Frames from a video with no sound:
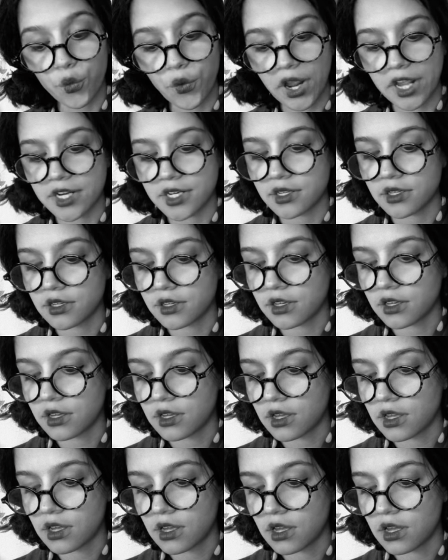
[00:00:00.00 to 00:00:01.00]
Right.
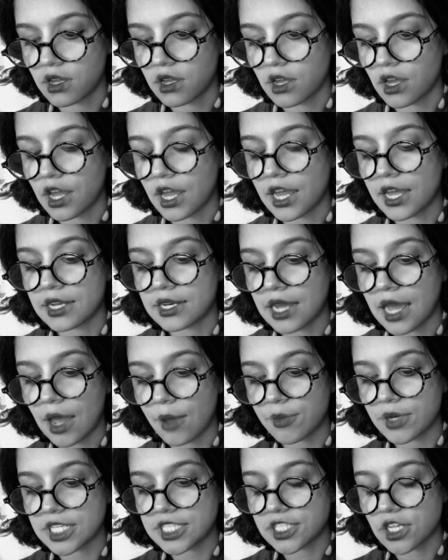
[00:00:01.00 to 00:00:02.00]
And
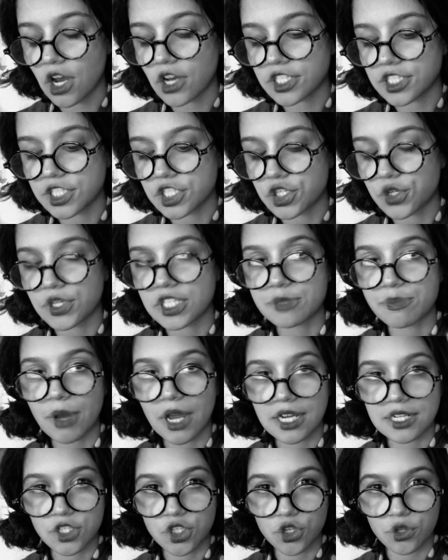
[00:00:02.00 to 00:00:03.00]
how many stock did you
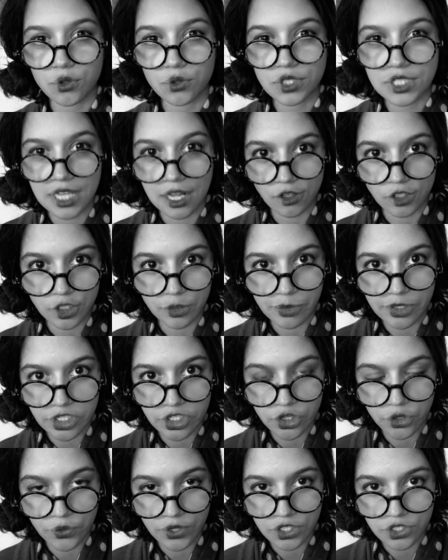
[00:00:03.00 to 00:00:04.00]
expect to sell to
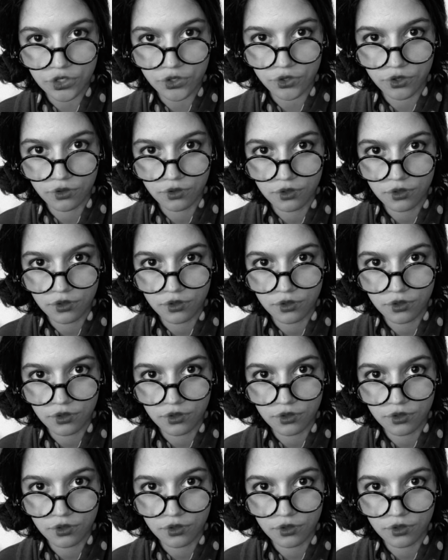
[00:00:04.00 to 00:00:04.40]
Mr. Crystal?